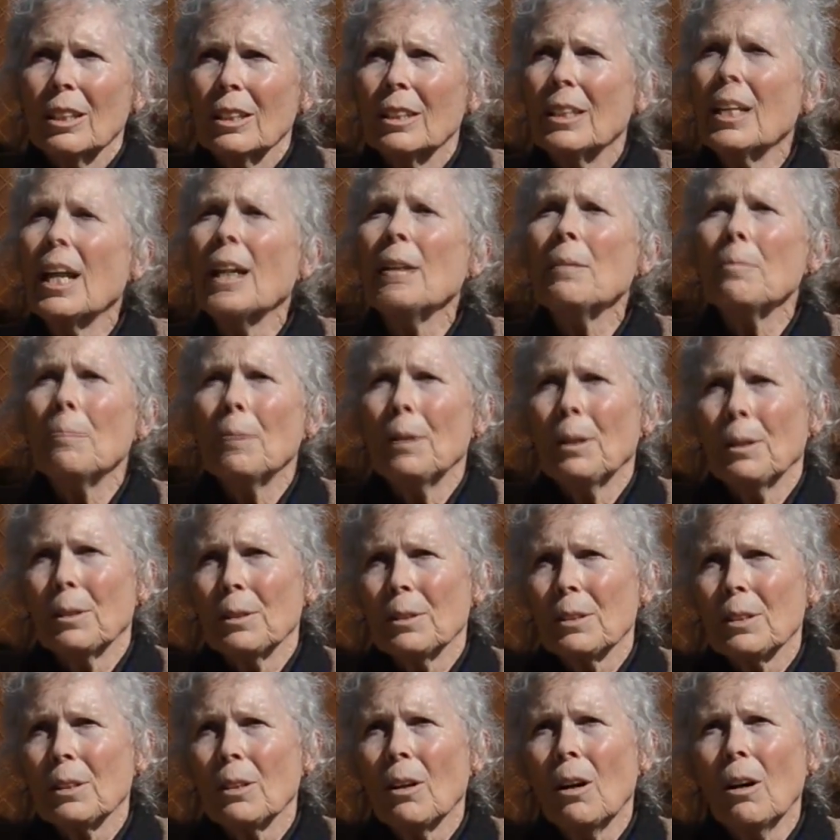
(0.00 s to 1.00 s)

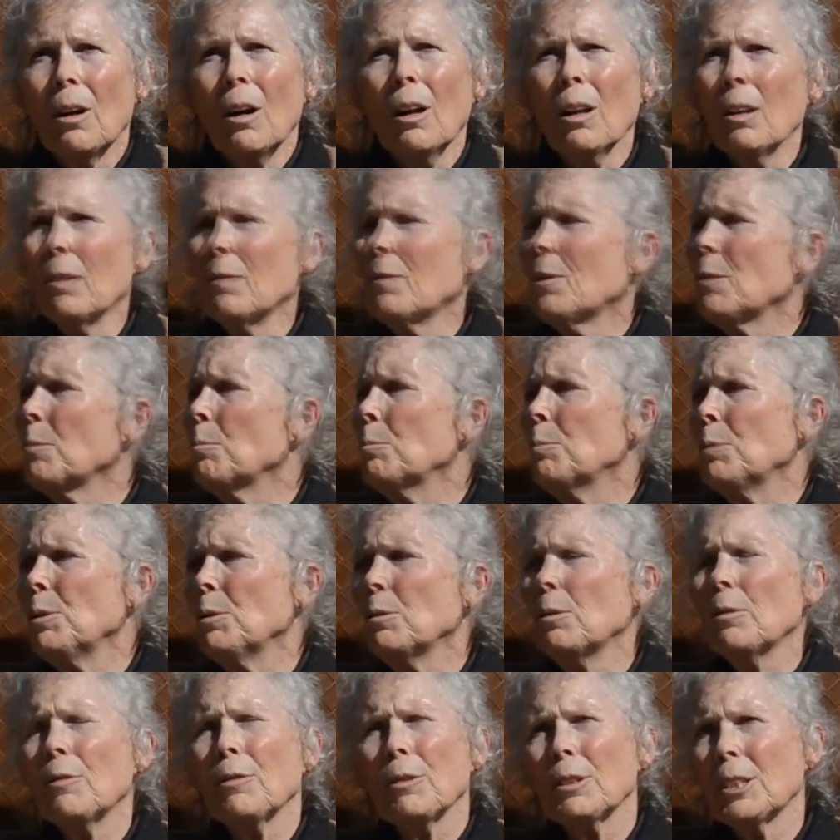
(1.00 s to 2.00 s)
nightmares, all of the
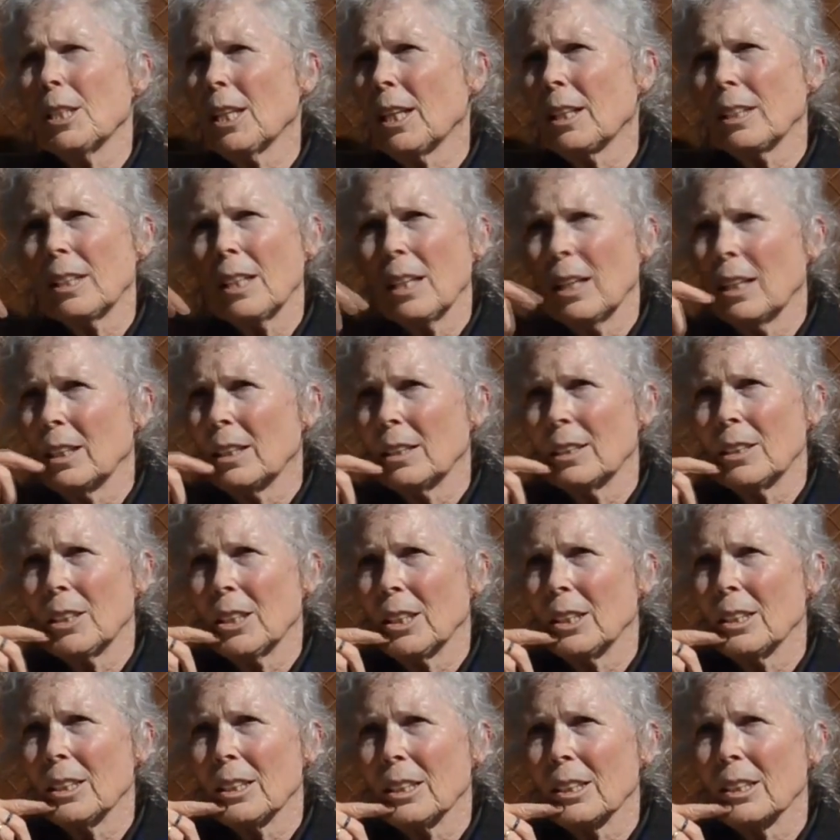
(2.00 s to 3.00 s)
beautiful
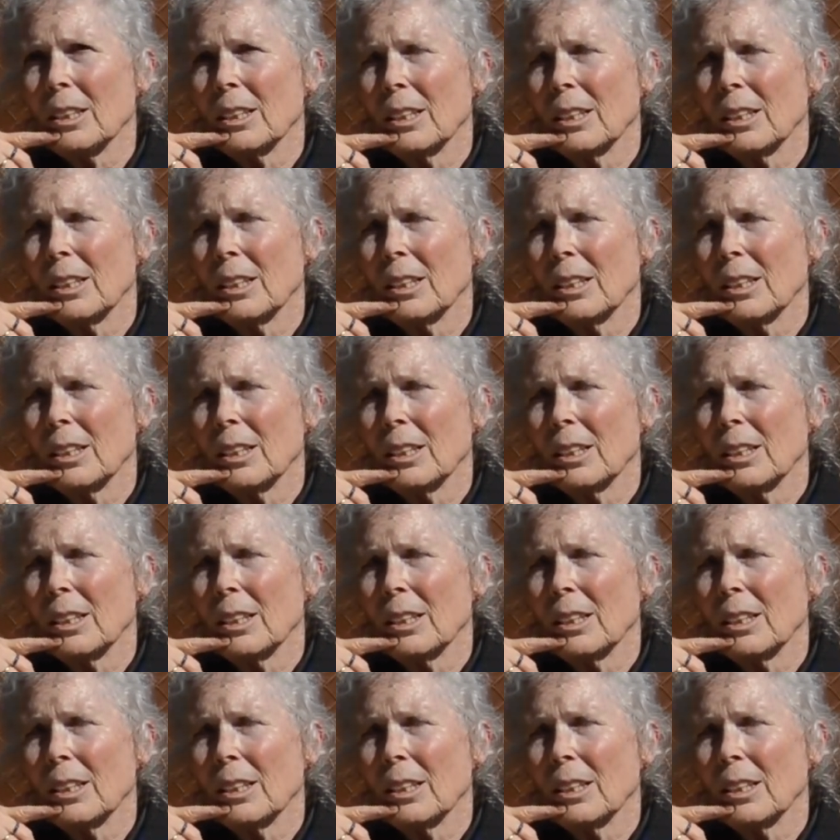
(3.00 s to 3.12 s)
technologies.